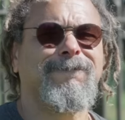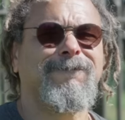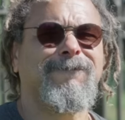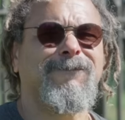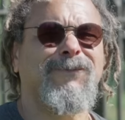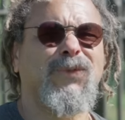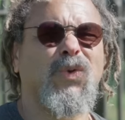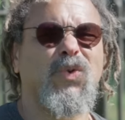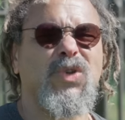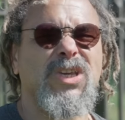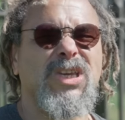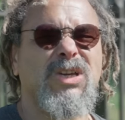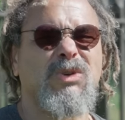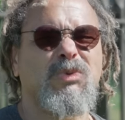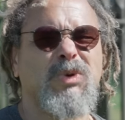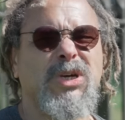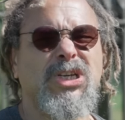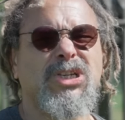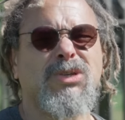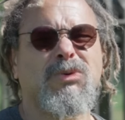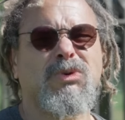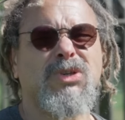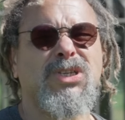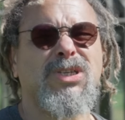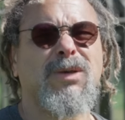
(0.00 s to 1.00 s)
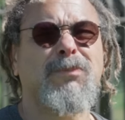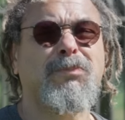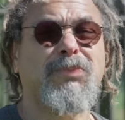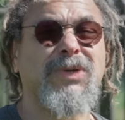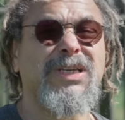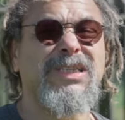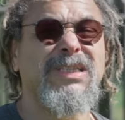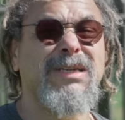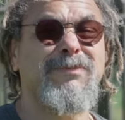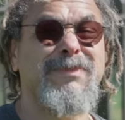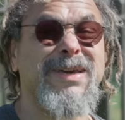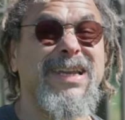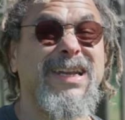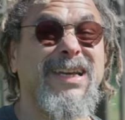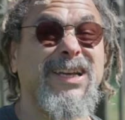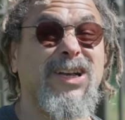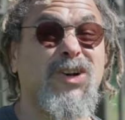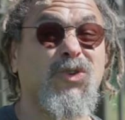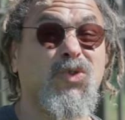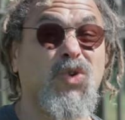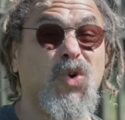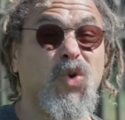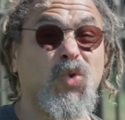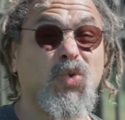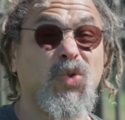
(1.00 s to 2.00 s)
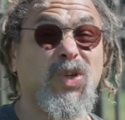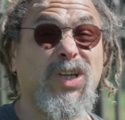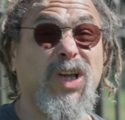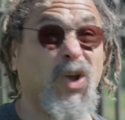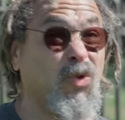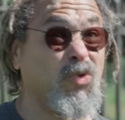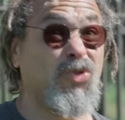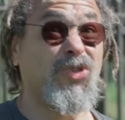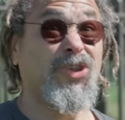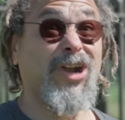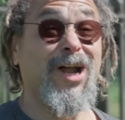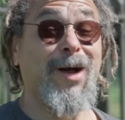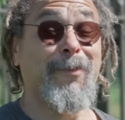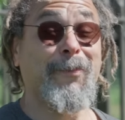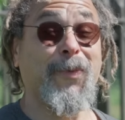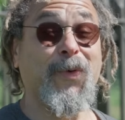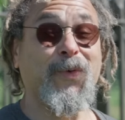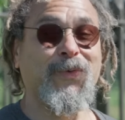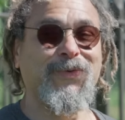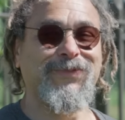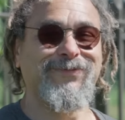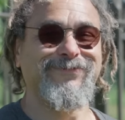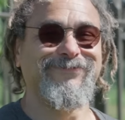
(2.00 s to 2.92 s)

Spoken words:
Don't you wish there was someplace in America called Goutthrapple?